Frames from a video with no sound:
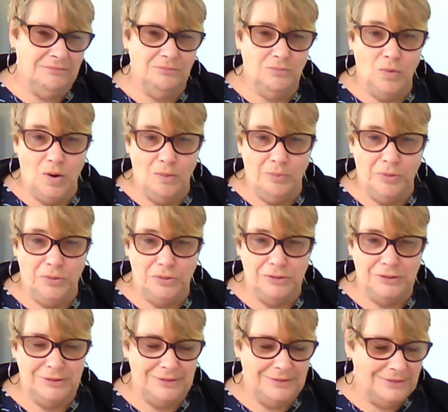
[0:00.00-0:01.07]
What
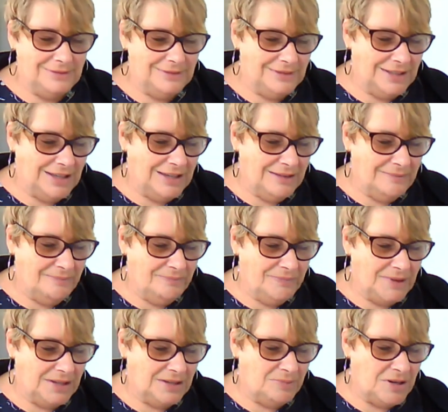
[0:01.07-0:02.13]
person?
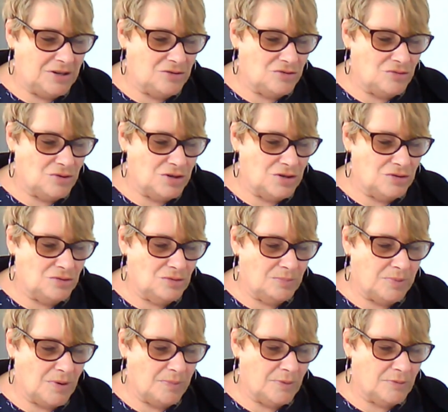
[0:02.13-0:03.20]
It's mandatory you do a
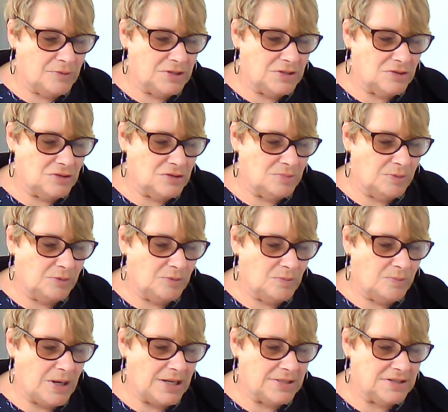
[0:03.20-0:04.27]
proper research before
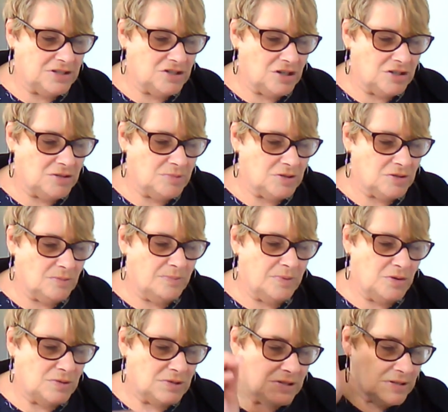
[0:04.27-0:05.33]
passing judgments on
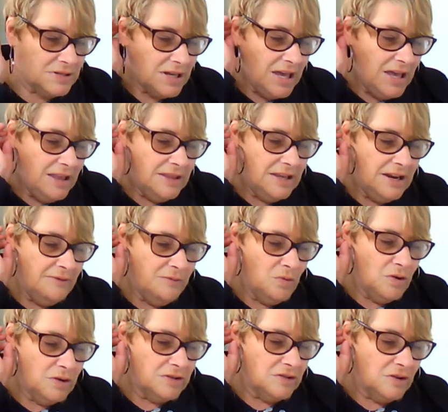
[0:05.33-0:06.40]
persons that have
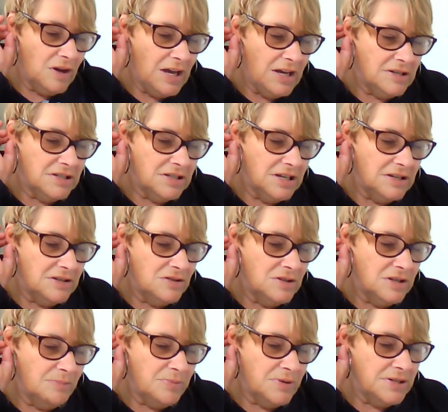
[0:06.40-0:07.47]
worked so hard to get to
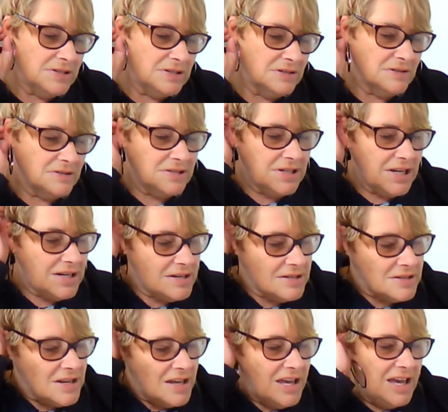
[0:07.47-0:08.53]
their present
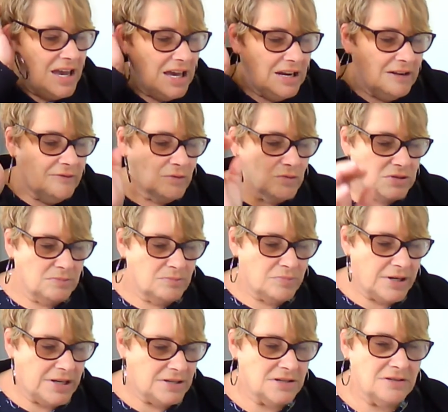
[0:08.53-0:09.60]
status and have awesome
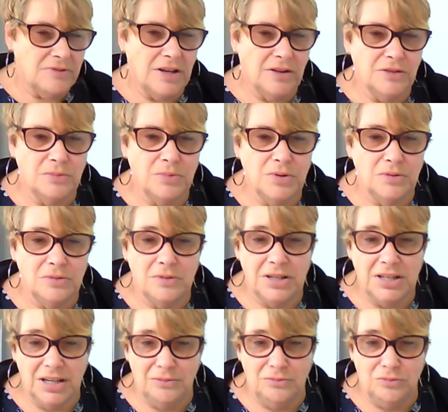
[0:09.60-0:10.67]
brands around the world.
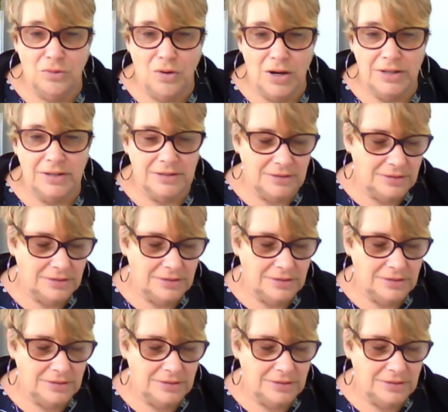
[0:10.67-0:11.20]
Yeah, right.